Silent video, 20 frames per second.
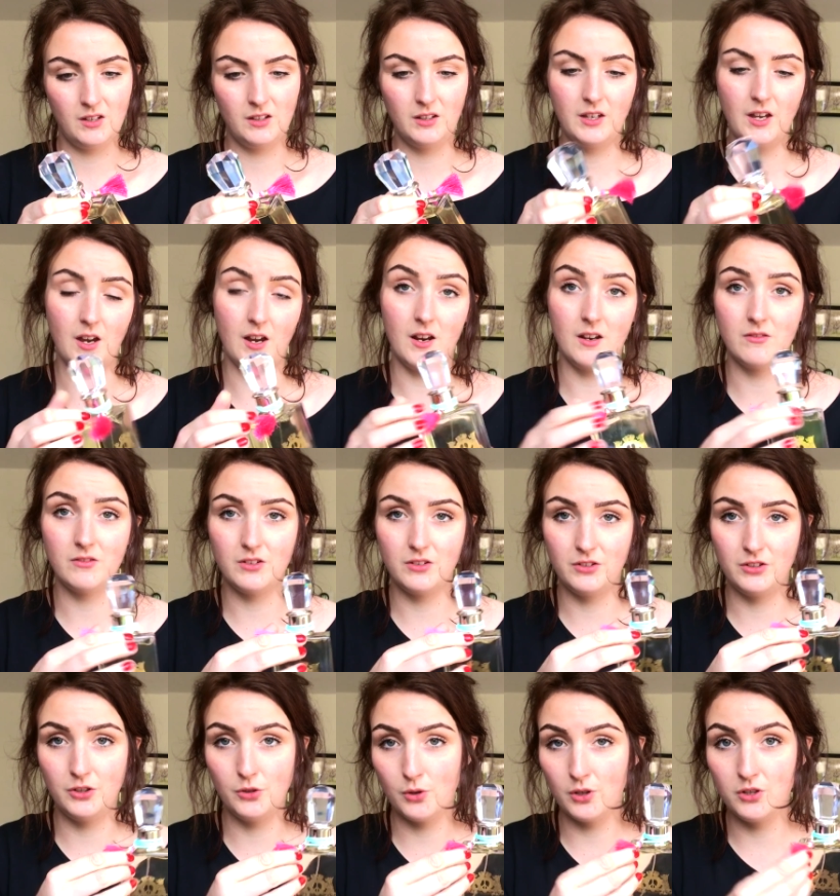yeah,
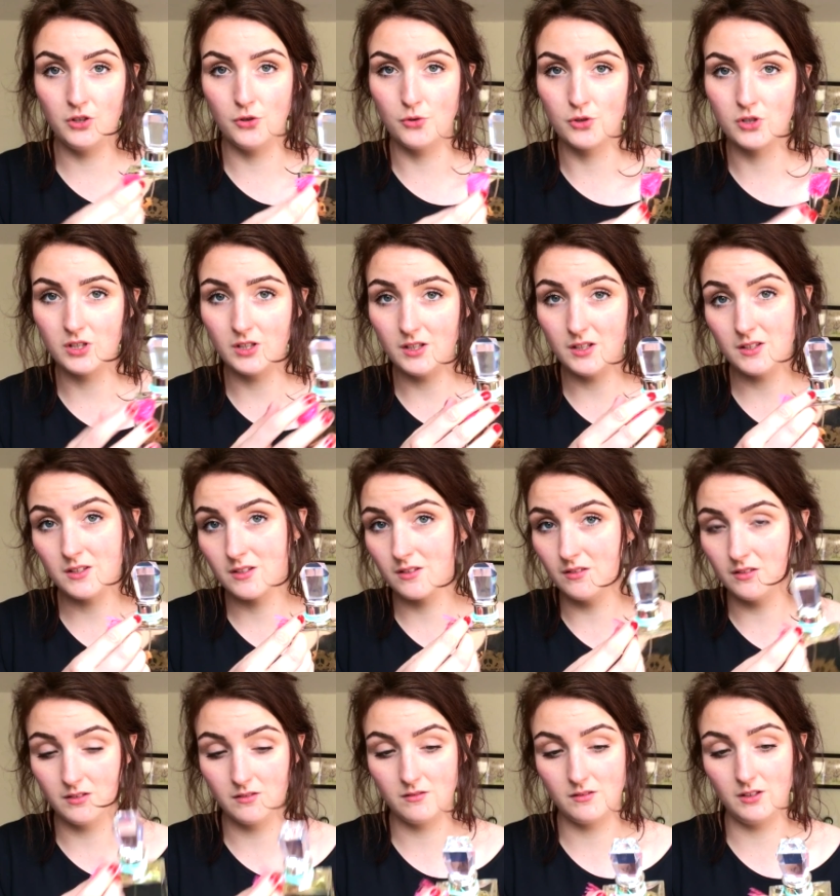you can use it
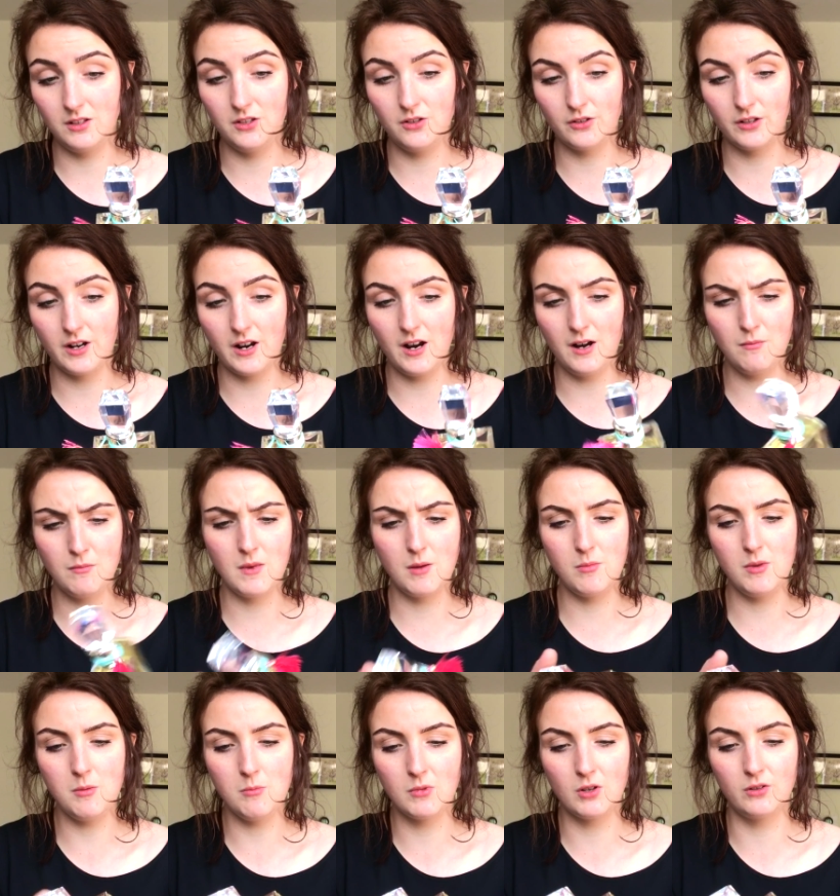in your hair.
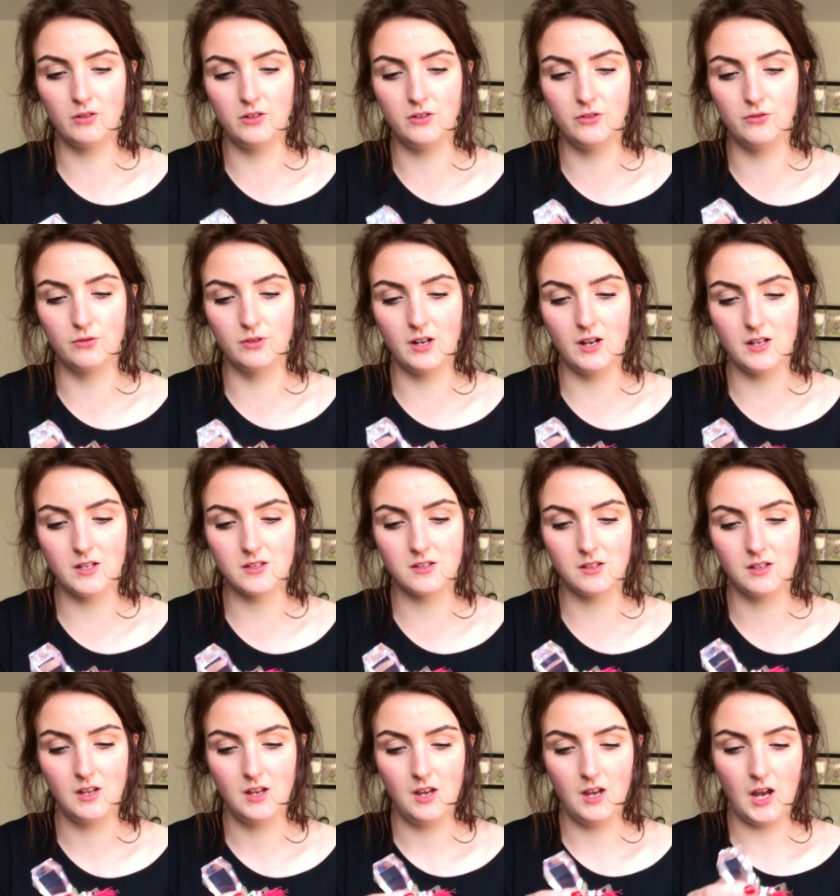Maybe I'm gonna do that.
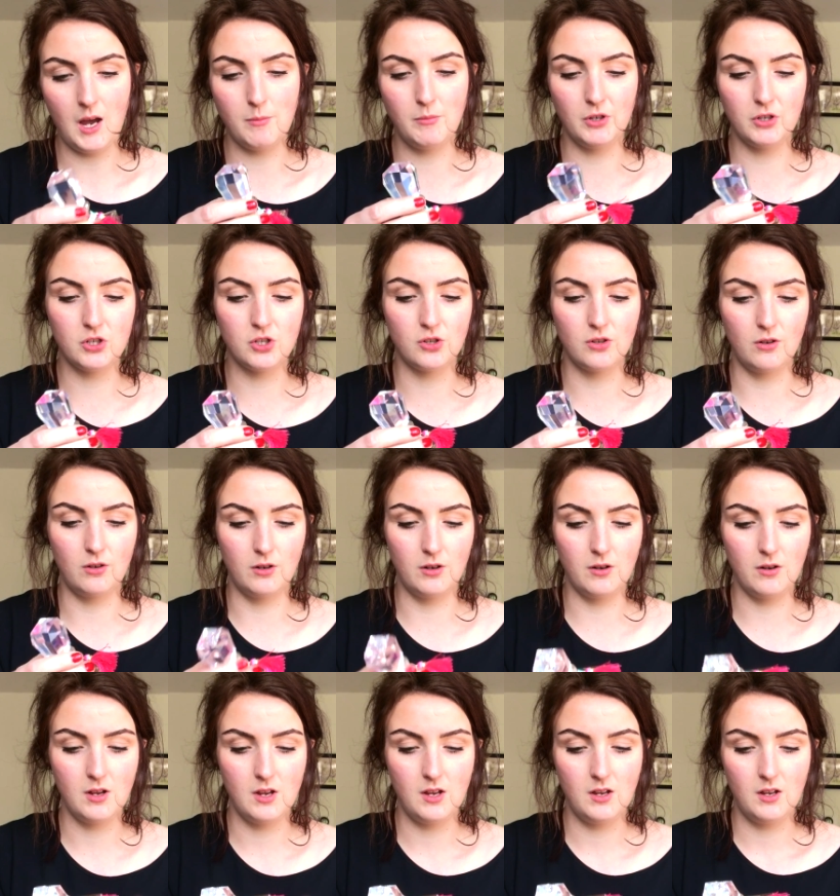I'm not
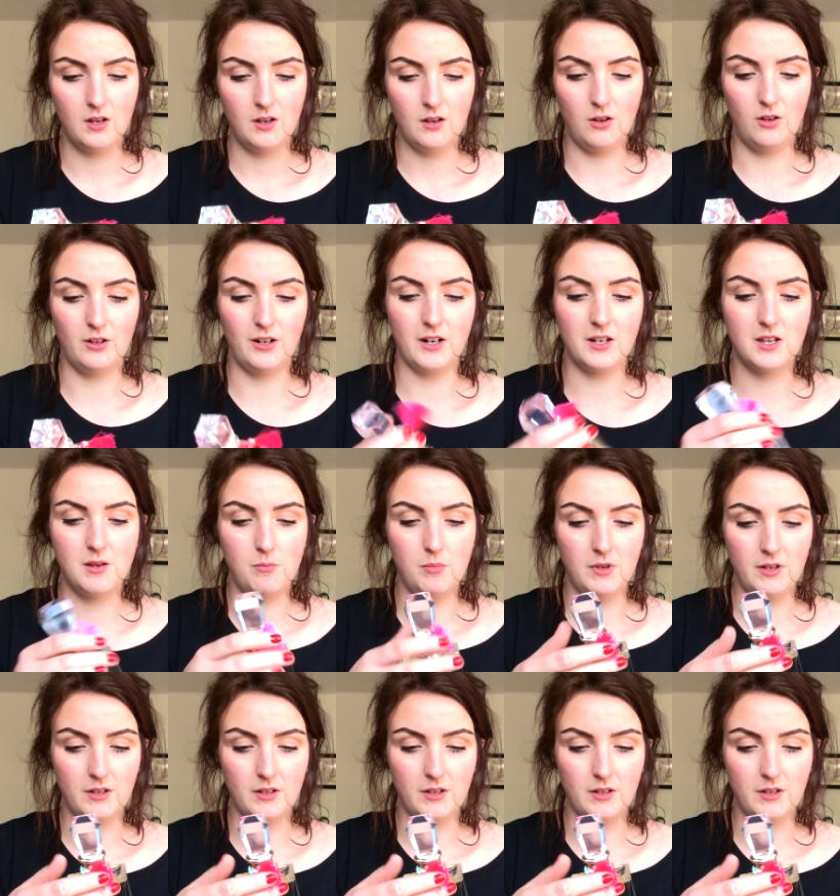sure. Or I keep